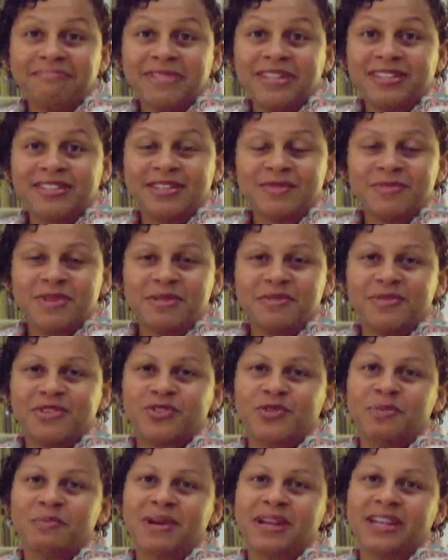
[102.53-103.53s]
intimate
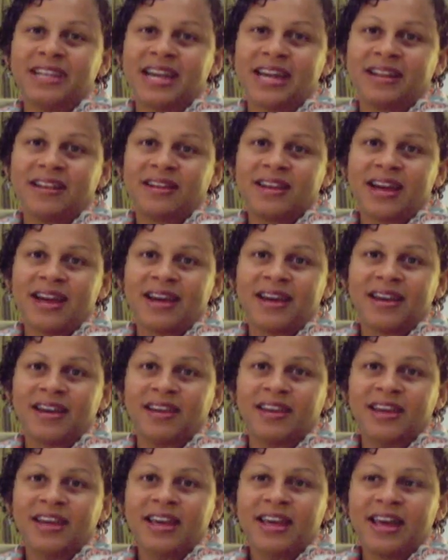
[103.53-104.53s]
between my dad and I